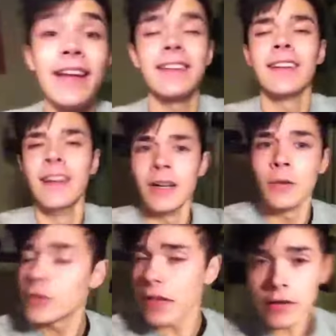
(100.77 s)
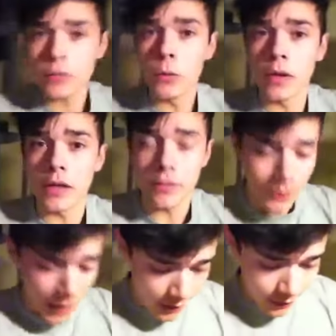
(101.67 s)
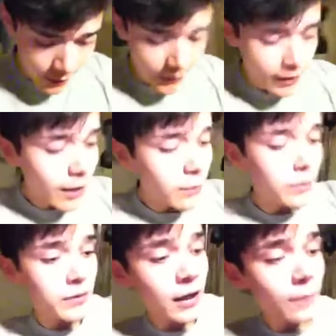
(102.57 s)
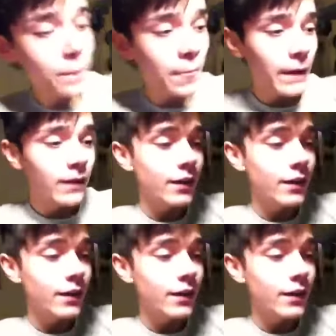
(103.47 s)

And we started talking. And then it kind of built up.